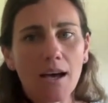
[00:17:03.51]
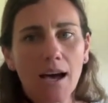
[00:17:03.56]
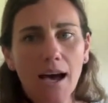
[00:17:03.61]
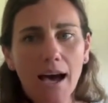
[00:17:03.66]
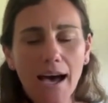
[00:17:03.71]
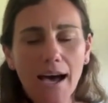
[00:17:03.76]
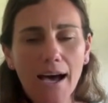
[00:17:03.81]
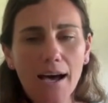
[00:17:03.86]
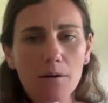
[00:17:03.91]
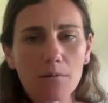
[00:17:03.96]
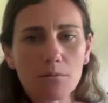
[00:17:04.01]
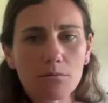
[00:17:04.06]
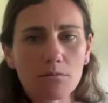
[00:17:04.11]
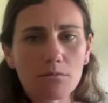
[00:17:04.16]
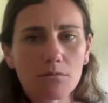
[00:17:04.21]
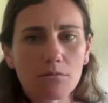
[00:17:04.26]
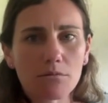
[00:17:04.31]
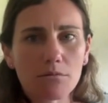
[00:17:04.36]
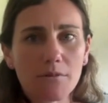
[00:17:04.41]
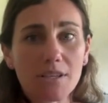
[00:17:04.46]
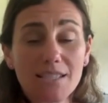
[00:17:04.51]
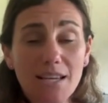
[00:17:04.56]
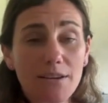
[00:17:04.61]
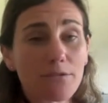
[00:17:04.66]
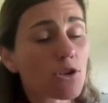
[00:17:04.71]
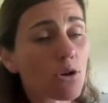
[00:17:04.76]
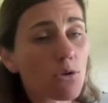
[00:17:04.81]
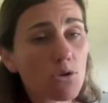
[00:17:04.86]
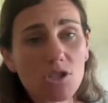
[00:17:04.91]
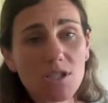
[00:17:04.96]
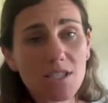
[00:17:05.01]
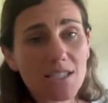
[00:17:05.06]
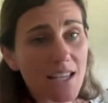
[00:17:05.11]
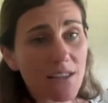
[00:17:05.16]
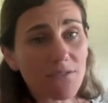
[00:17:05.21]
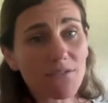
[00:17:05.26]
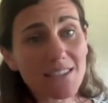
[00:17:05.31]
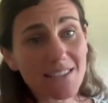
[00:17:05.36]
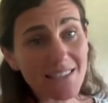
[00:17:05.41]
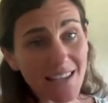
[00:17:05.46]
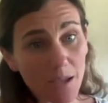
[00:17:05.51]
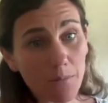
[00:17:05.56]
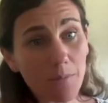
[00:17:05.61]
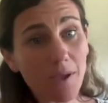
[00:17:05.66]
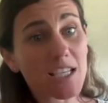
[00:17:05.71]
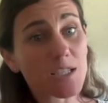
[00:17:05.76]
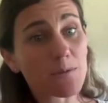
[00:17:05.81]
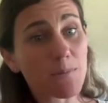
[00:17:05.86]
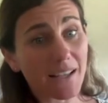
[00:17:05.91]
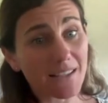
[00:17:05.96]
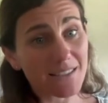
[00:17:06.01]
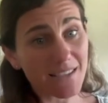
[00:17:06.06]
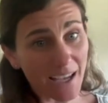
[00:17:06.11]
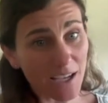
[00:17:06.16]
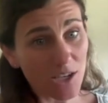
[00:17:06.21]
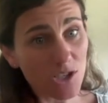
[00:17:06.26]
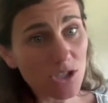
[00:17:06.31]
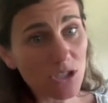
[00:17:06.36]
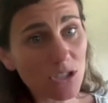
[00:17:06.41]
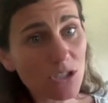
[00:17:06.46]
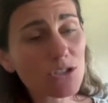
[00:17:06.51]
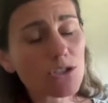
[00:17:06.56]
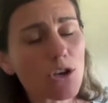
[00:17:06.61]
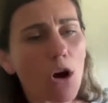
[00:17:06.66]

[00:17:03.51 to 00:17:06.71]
The deaf children are set the same expectations.